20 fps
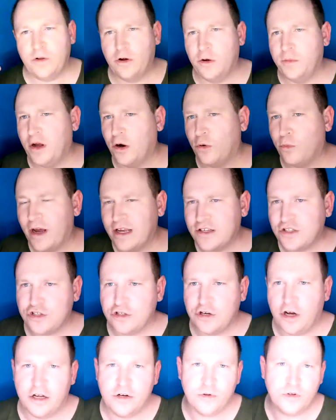it be a
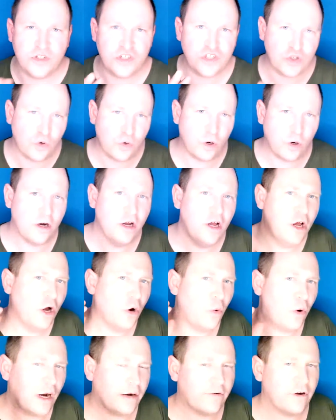restaurant or a store,
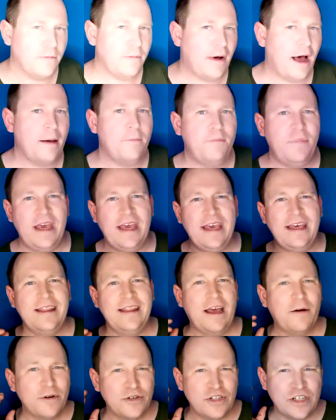whatever it might be, they
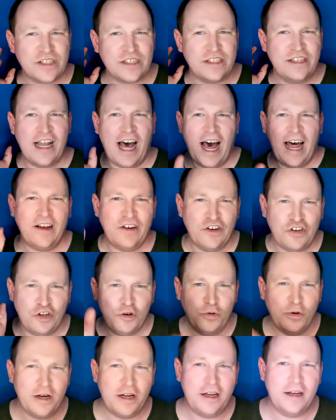were just not
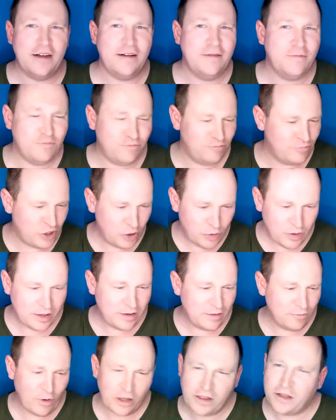doing it, doing
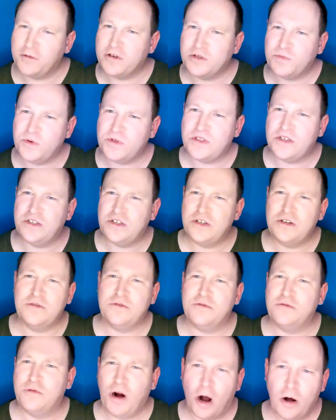what they were supposed to do.
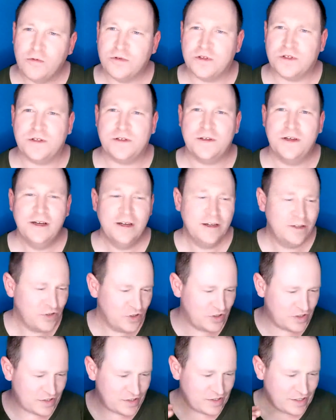Gross.
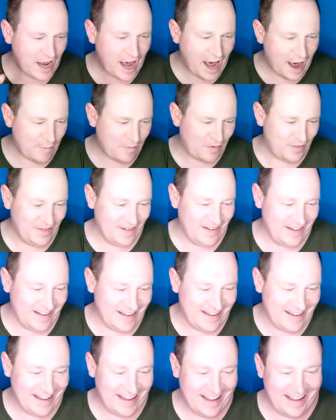Just
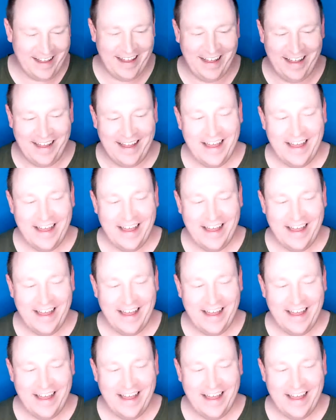stop.